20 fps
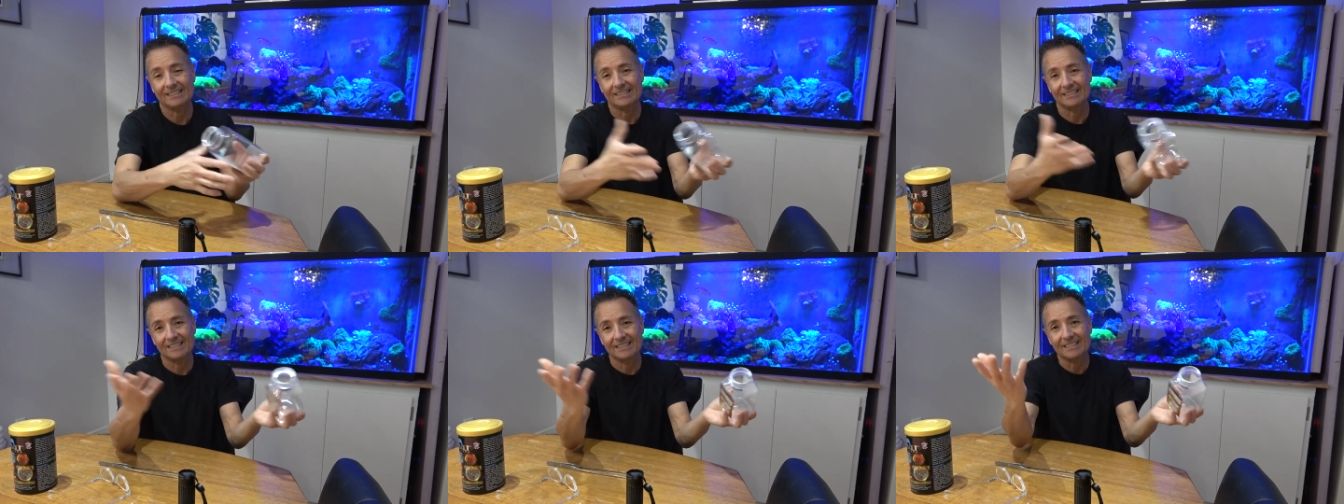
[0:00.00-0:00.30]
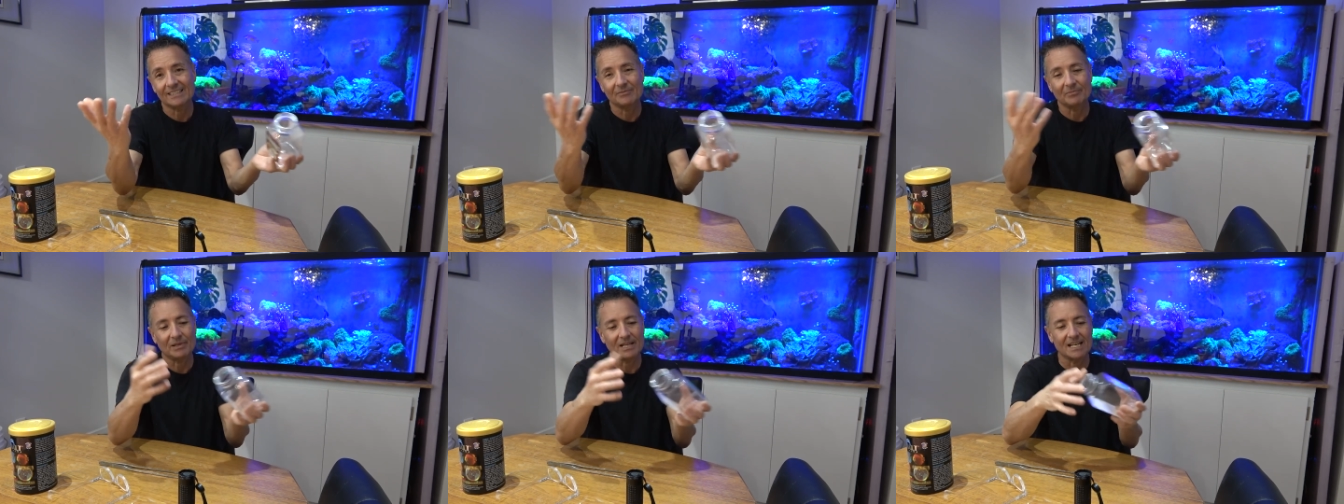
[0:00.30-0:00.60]

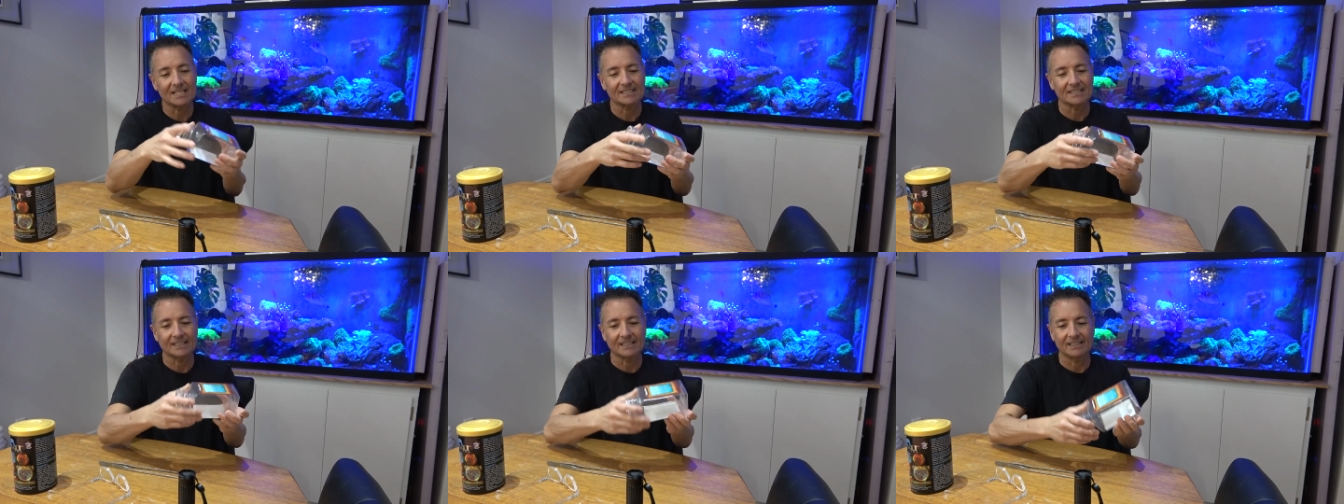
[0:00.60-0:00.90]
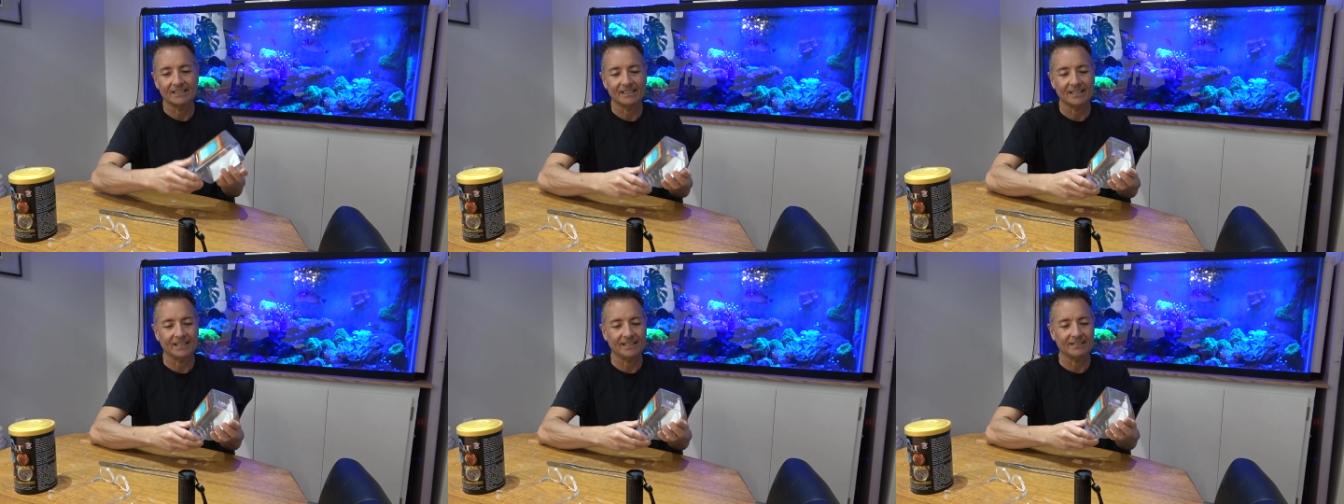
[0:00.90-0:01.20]
Just a plastic
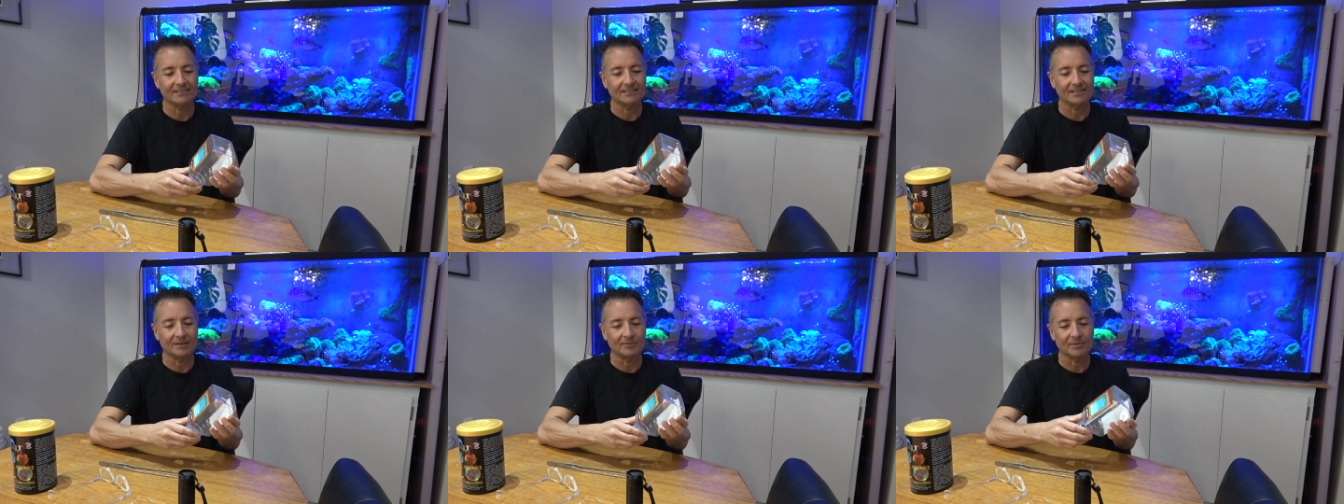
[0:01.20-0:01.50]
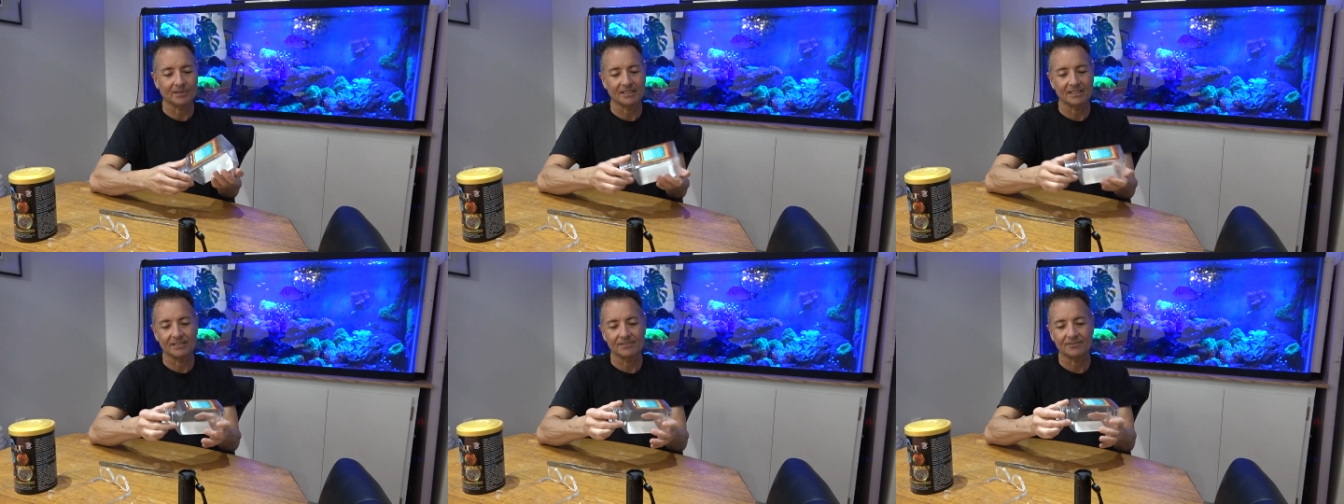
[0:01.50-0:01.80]
container. I'm
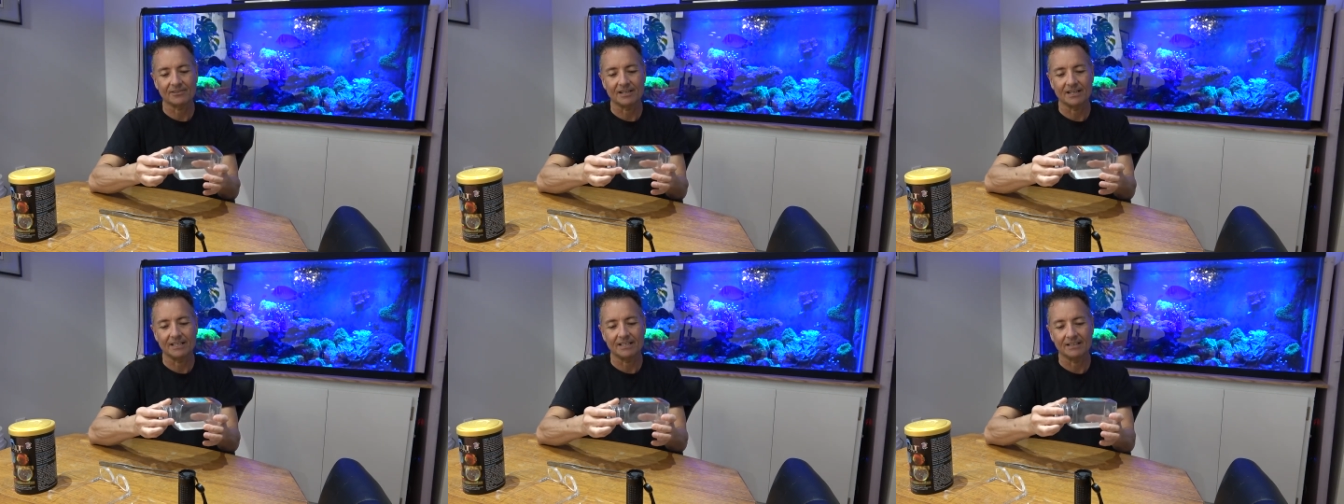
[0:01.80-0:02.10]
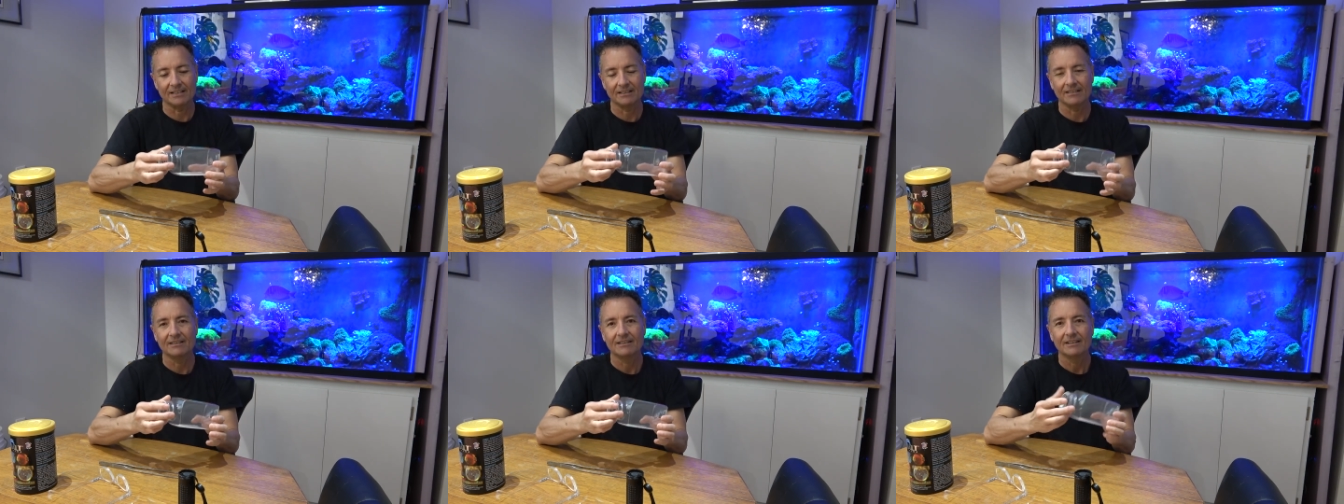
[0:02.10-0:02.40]
gonna try
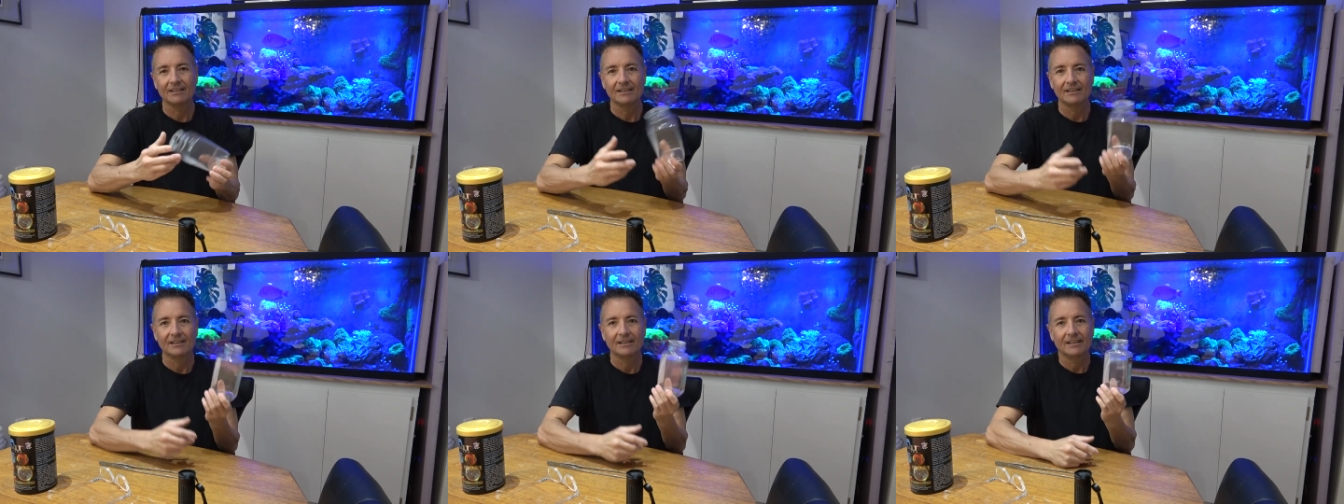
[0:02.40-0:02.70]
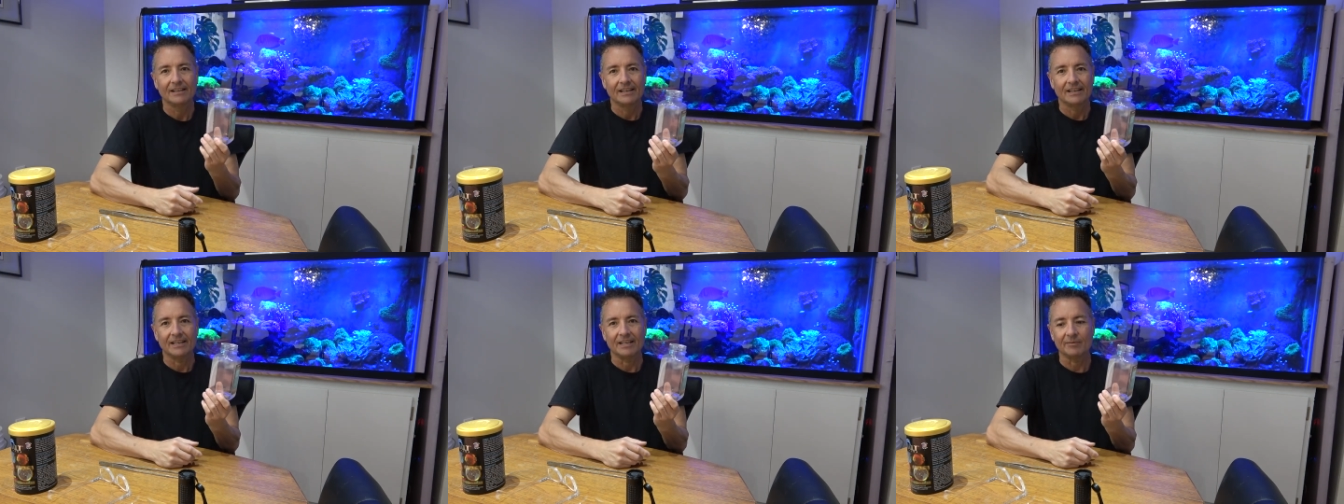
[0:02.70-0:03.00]

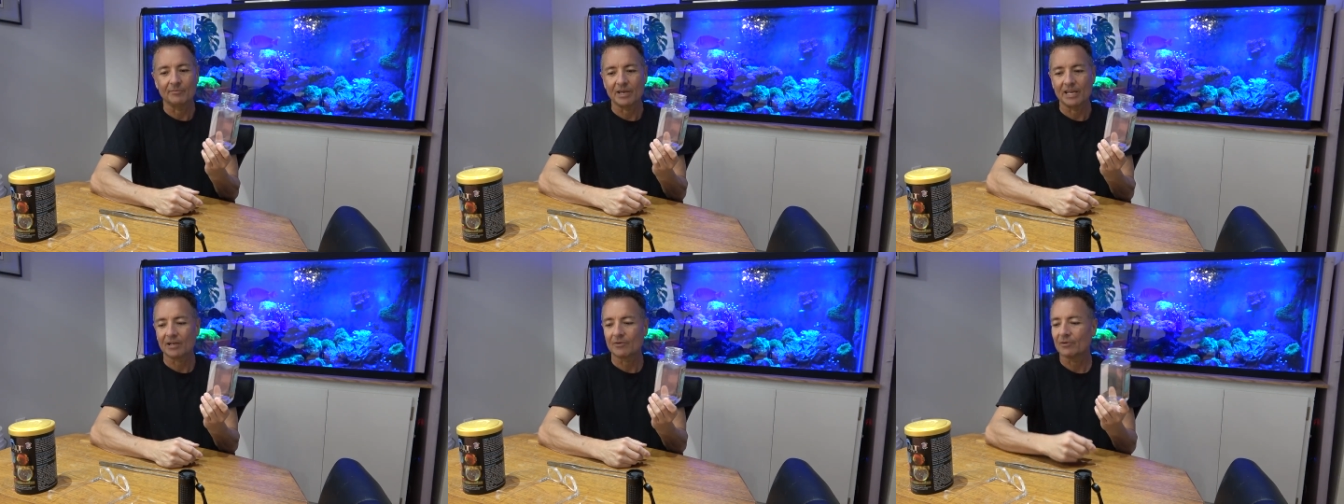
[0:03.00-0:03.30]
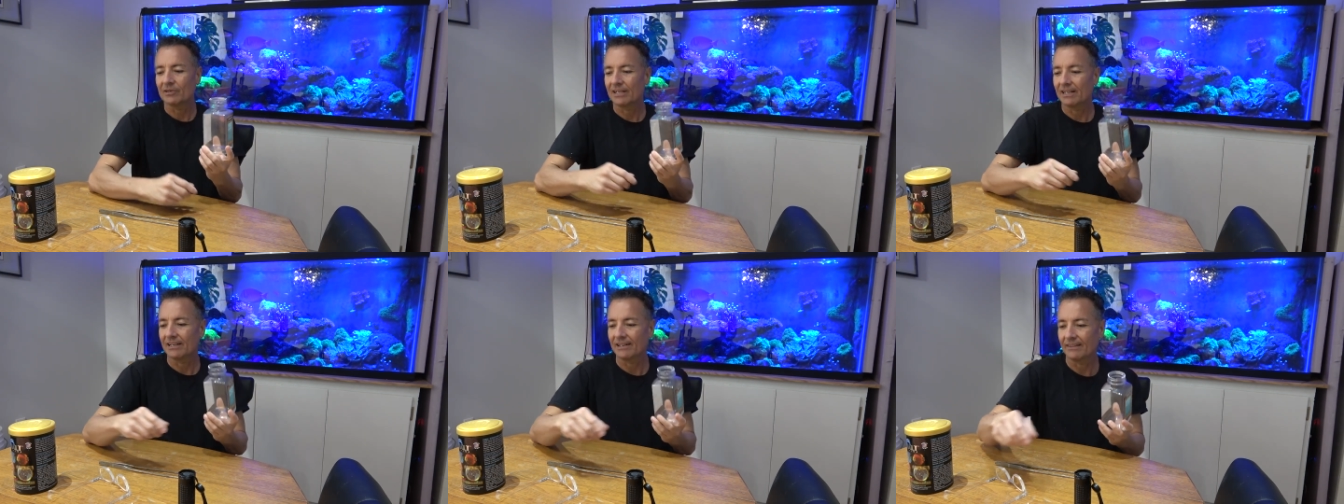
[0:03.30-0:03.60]
and make
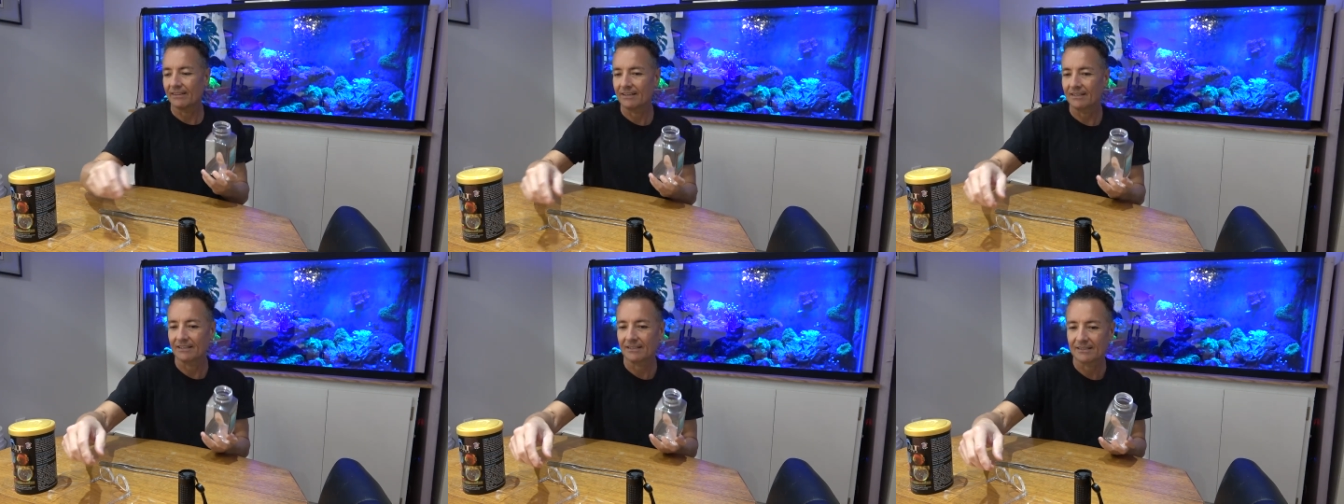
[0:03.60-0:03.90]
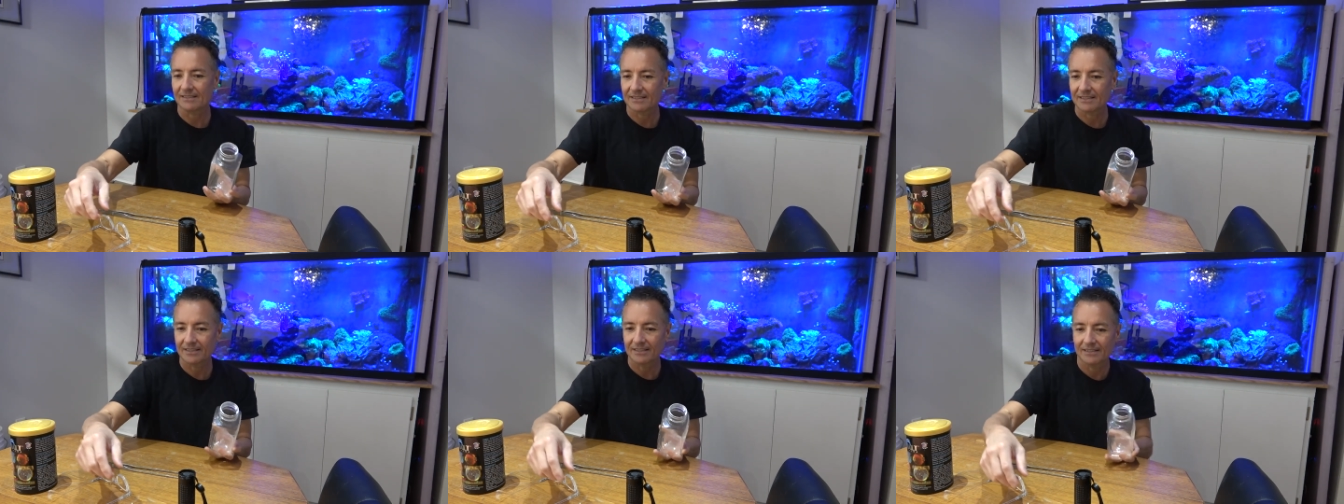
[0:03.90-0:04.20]
one out of
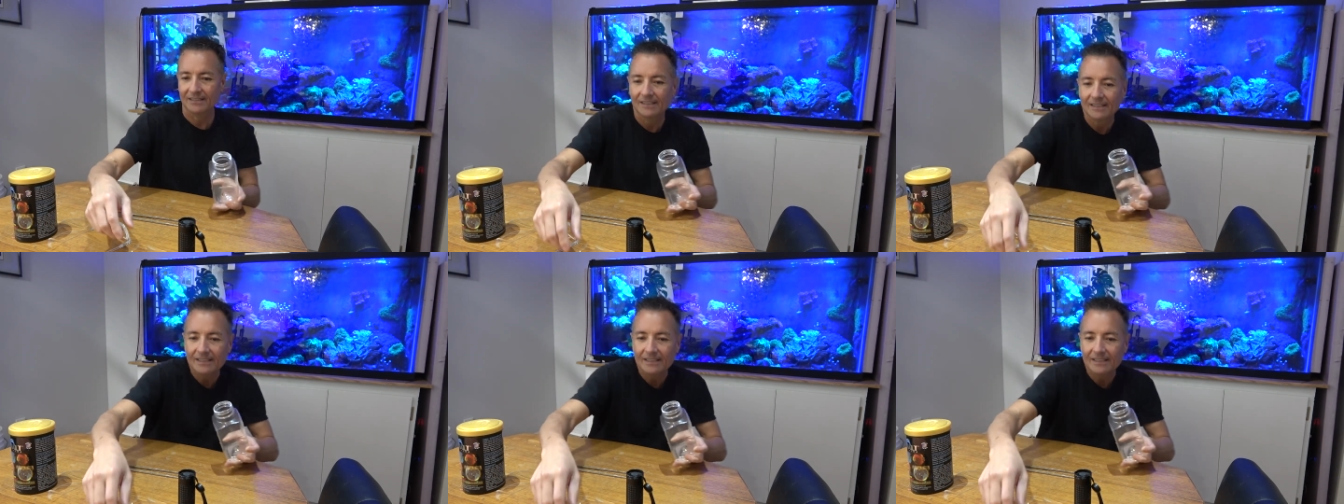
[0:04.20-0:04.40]
this.